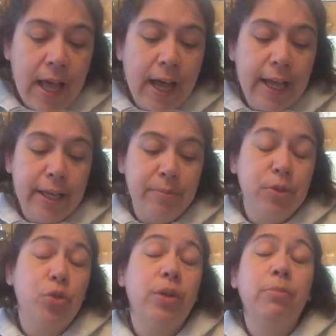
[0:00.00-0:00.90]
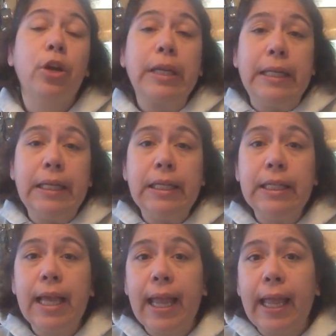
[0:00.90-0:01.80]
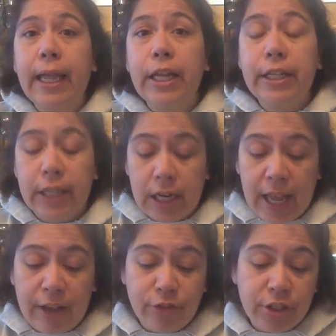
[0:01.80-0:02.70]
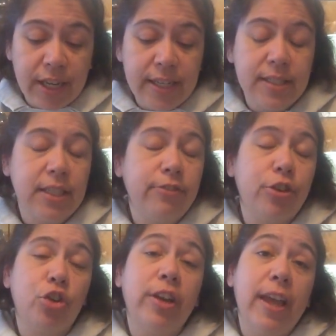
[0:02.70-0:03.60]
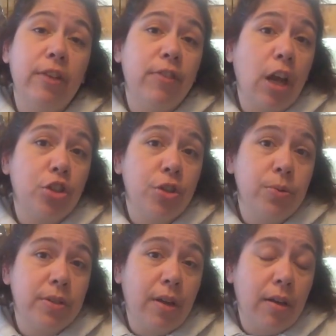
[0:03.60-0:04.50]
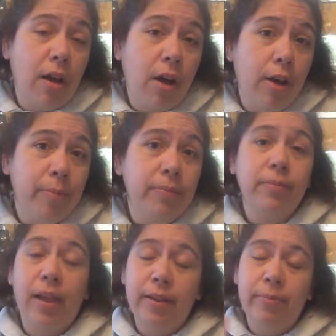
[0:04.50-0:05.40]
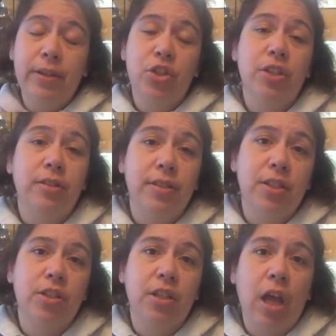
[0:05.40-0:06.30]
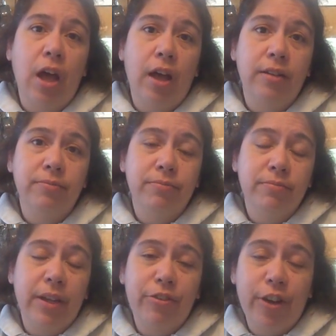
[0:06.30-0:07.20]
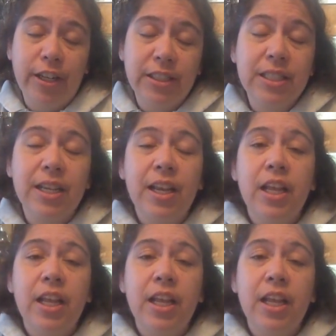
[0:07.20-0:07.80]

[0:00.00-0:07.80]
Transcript: I'm doing marketing and advertising for creativenachos.com. I mentioned uh, my friend.